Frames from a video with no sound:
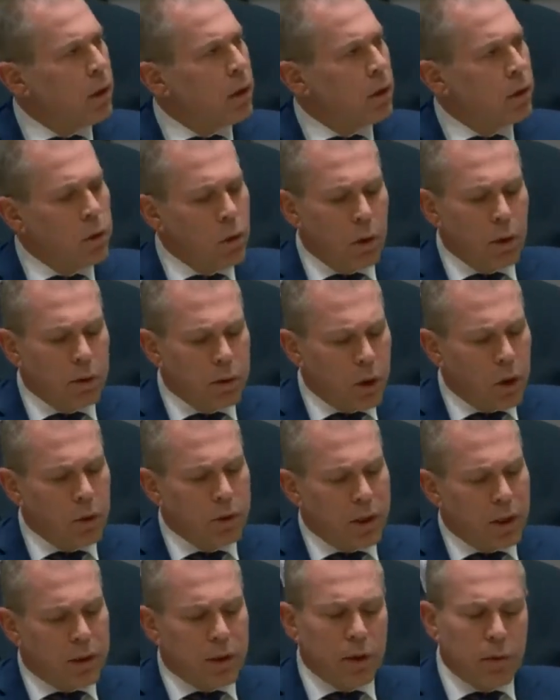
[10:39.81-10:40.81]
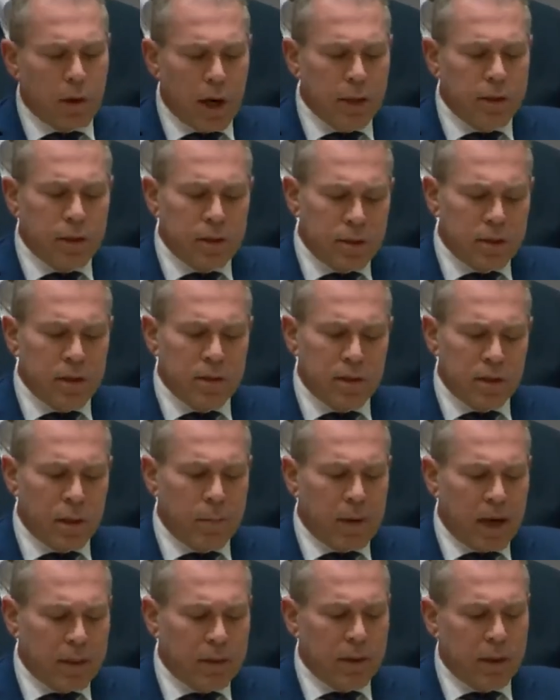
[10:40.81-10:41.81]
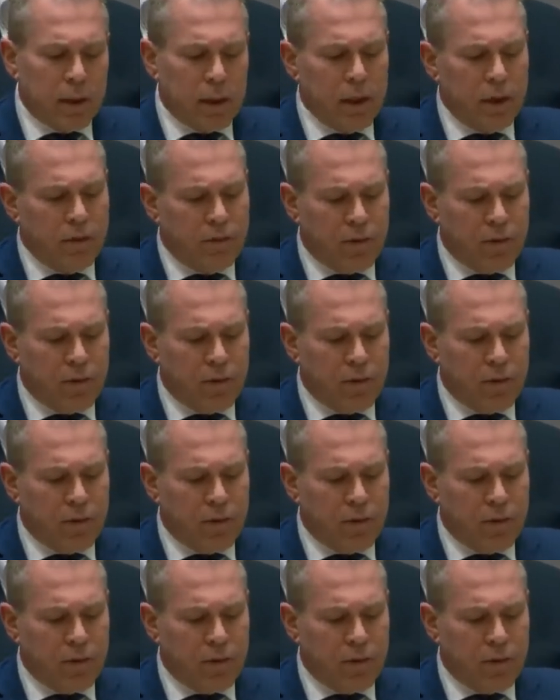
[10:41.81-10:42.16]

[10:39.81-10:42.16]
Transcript: You all know that Iran is systematically